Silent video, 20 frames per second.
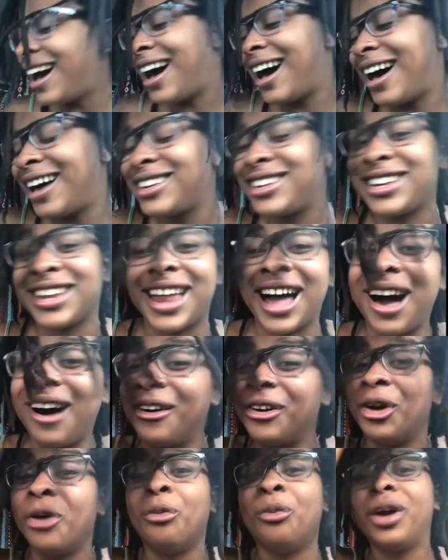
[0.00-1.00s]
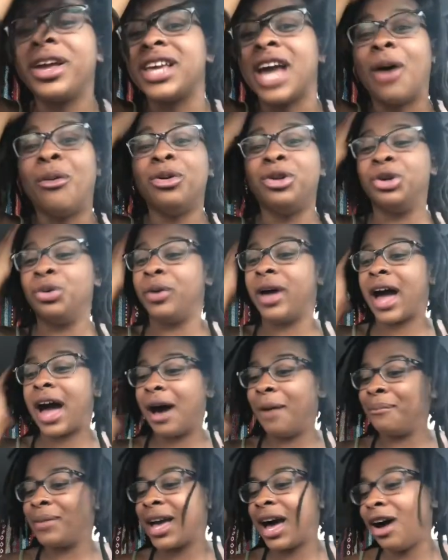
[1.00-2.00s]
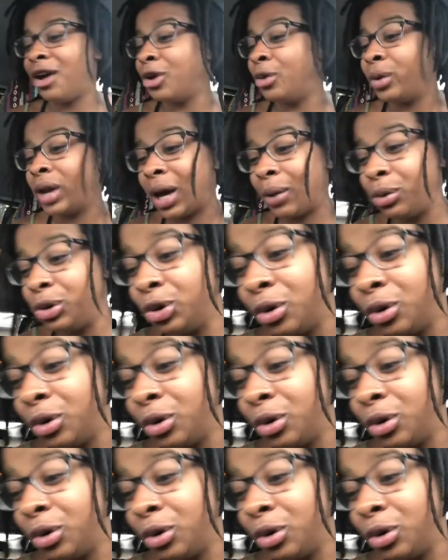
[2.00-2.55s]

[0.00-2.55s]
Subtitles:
Shit, I don't know what y'all would do without me. I don't know what I would do